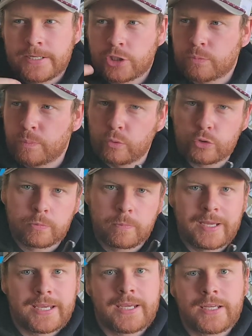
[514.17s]
spool
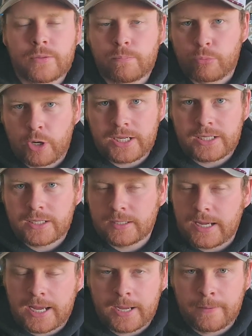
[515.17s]
speed and brake
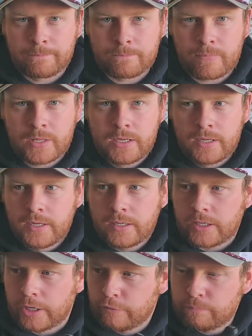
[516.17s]

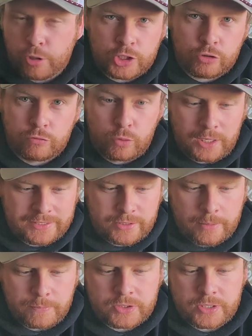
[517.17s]
kind of pressure and all that
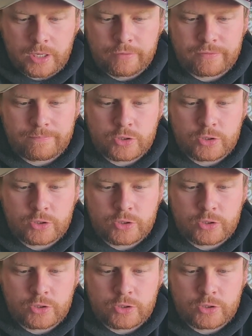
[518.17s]
type of stuff,